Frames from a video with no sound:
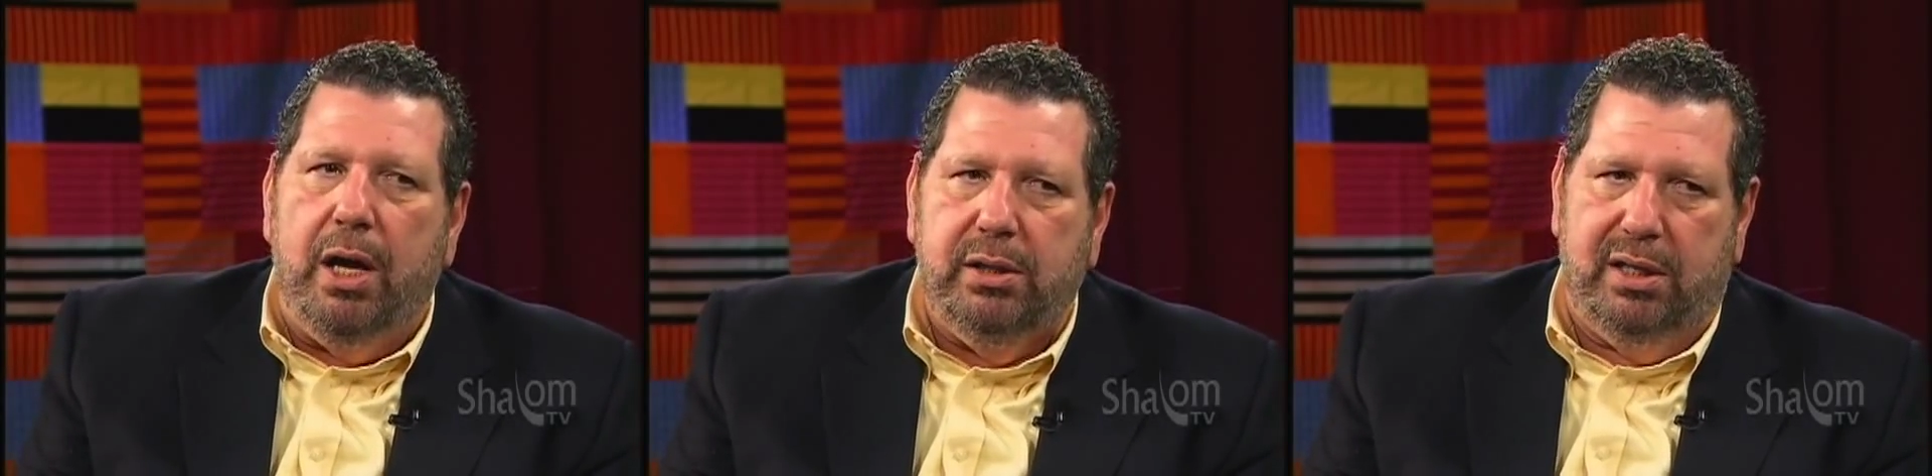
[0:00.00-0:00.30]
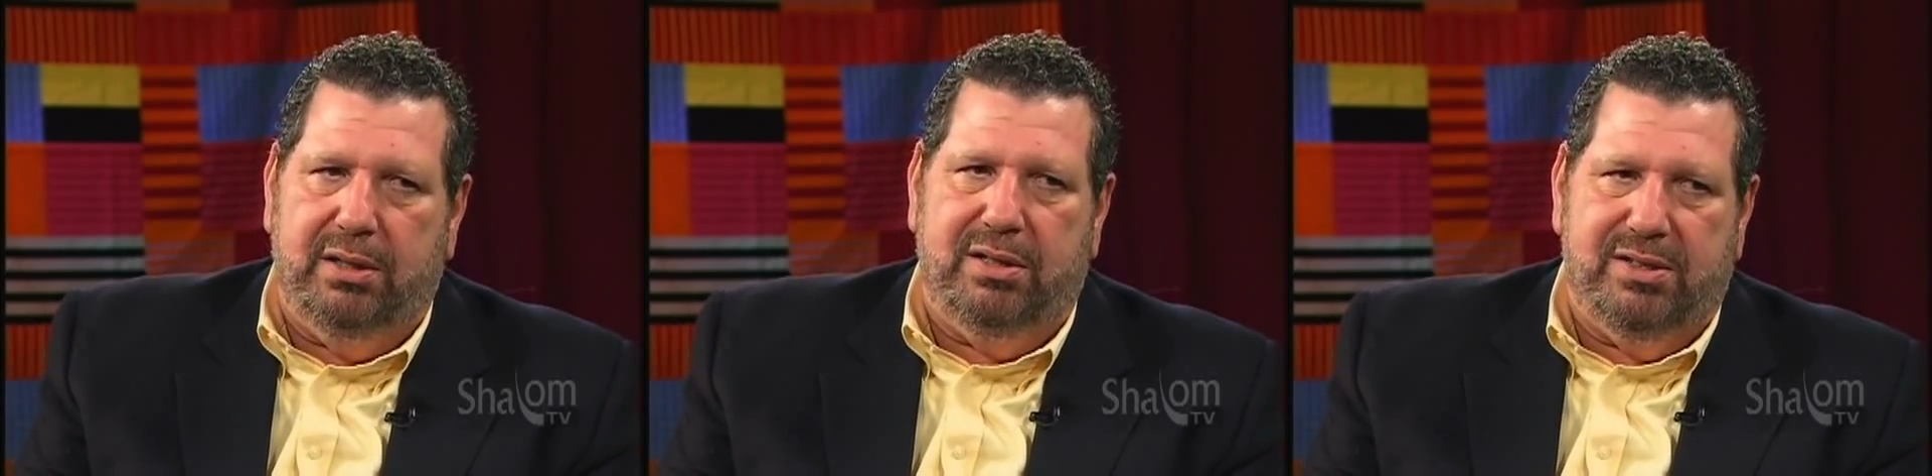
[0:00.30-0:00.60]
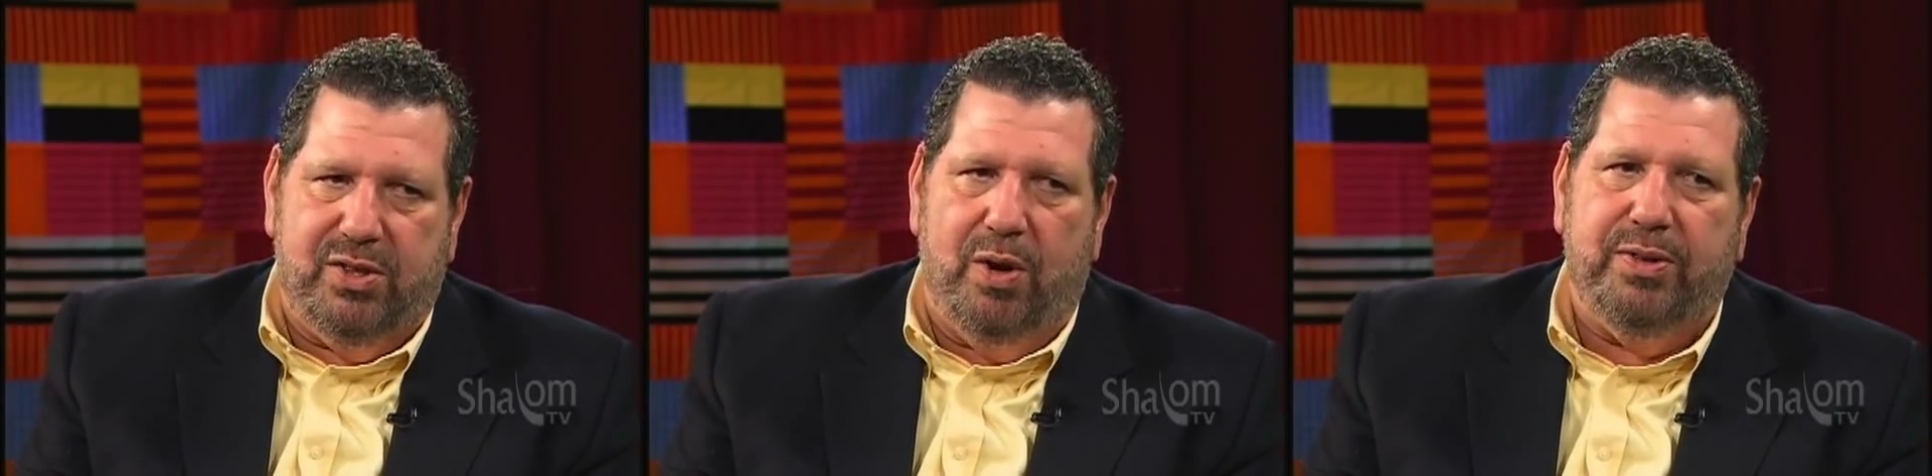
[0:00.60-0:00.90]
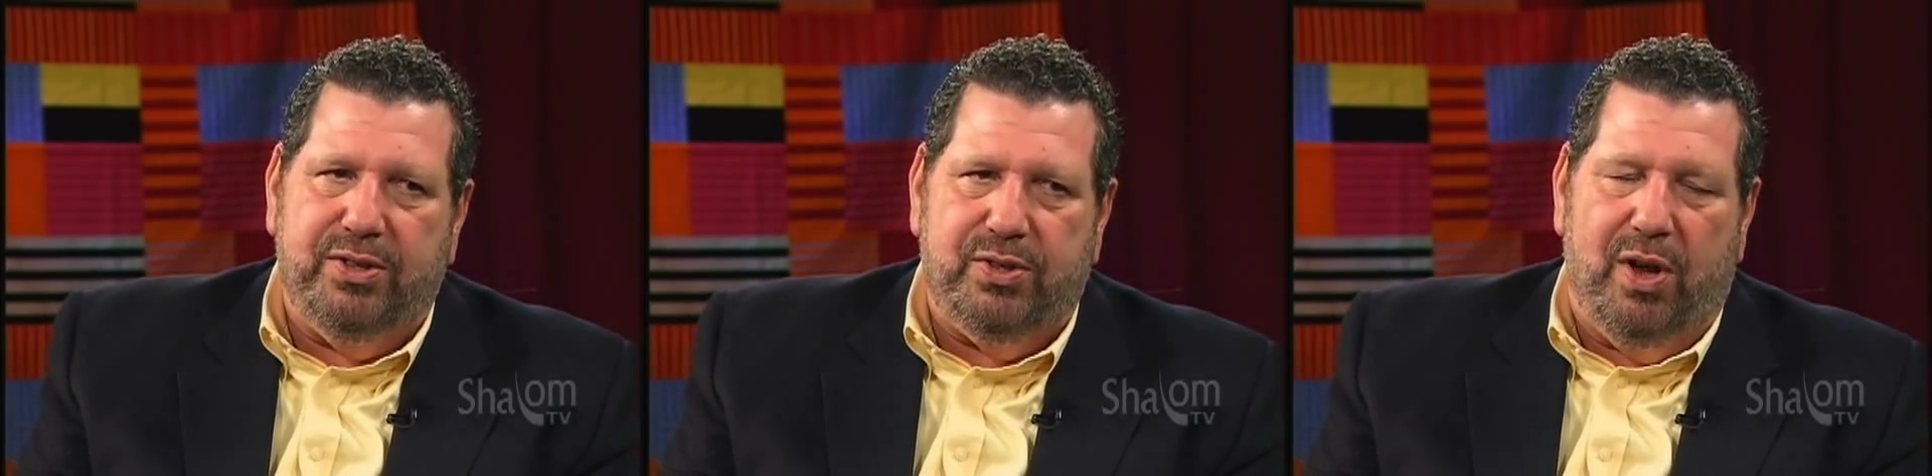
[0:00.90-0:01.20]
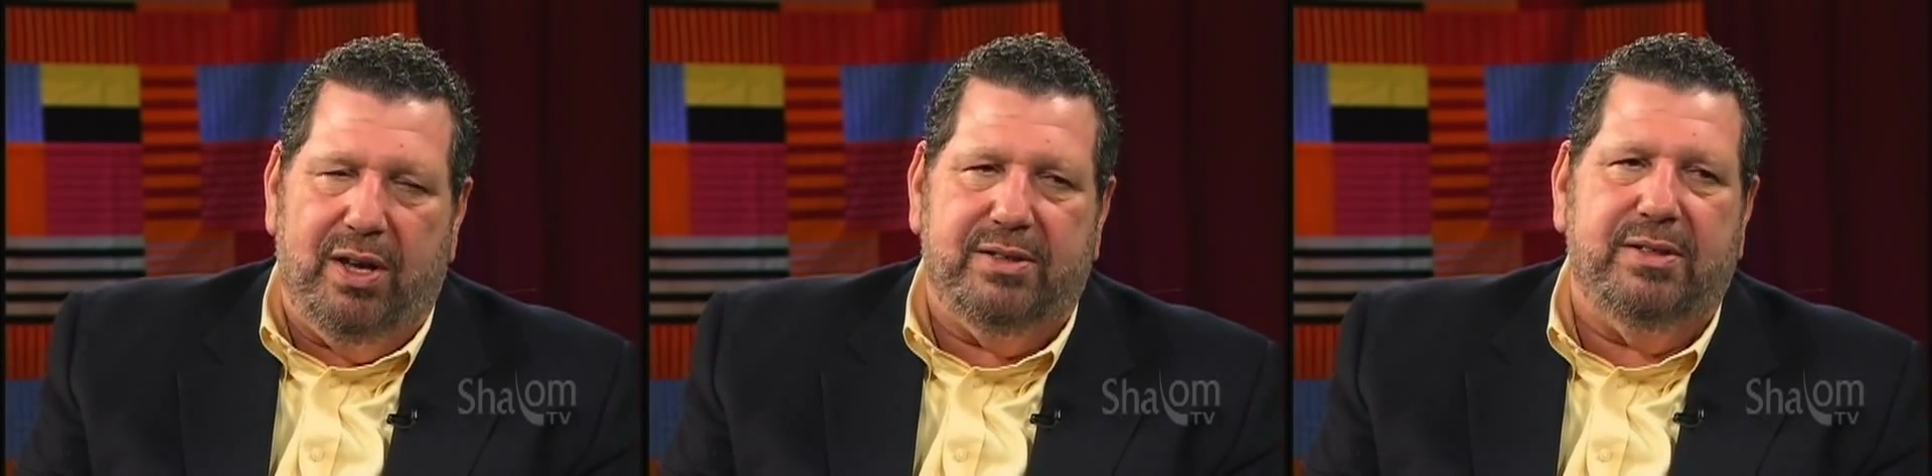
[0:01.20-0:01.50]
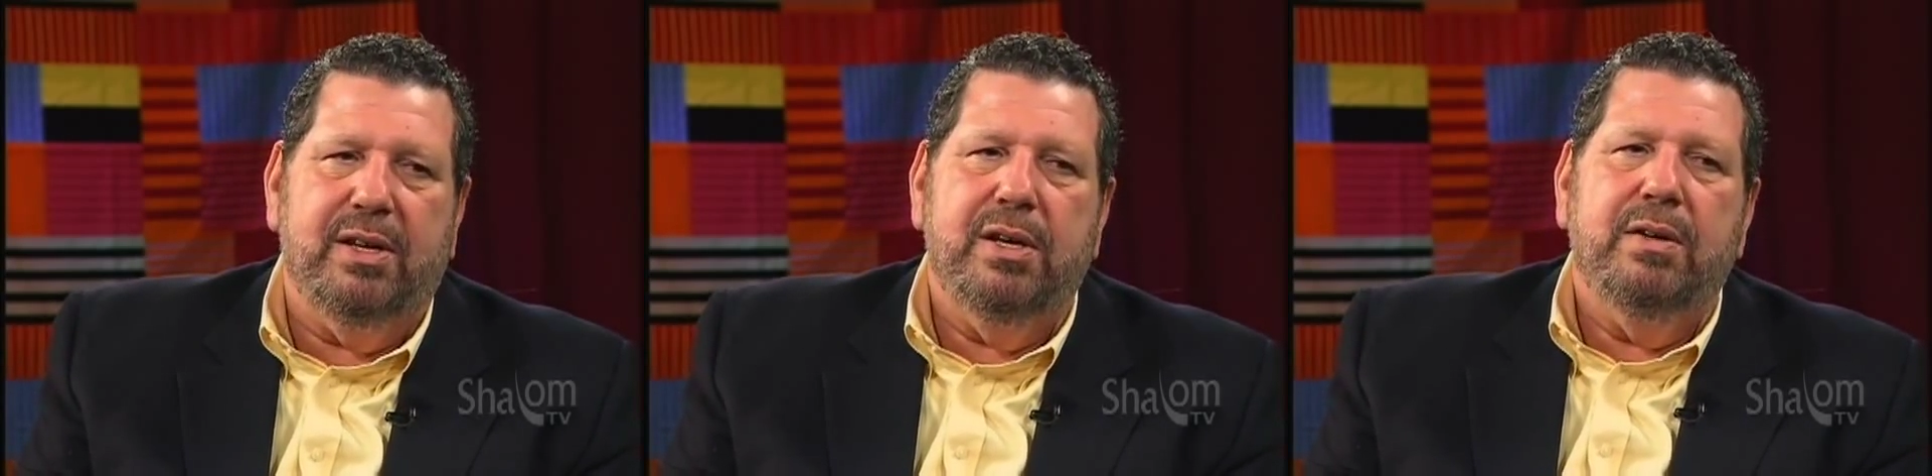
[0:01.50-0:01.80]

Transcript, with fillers: onion to start the sauce